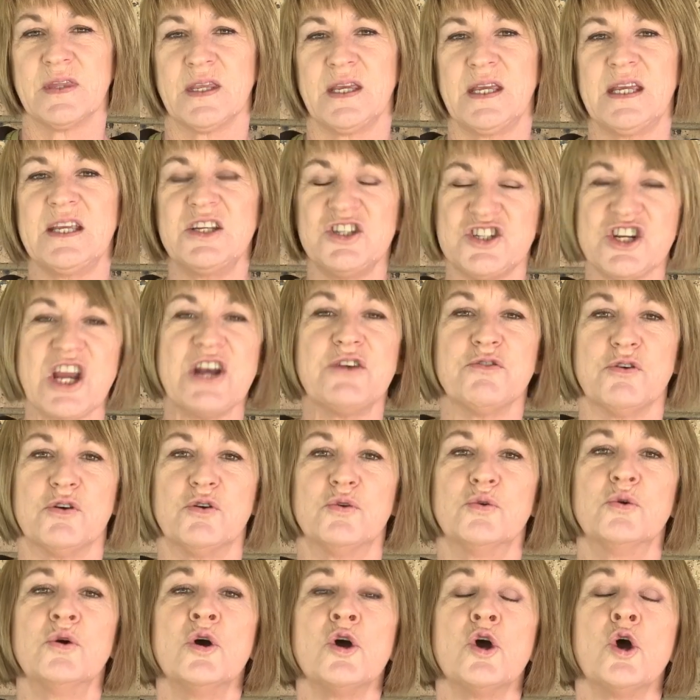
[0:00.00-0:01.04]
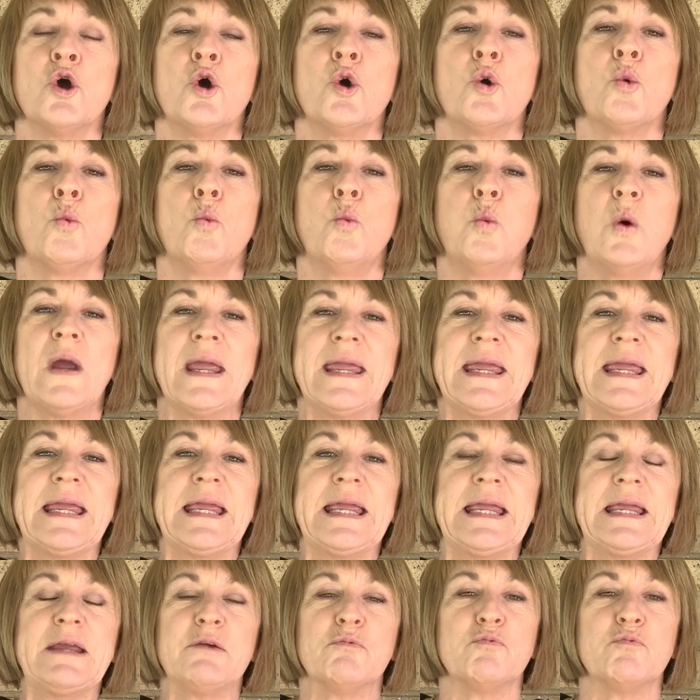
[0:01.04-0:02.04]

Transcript: In general, we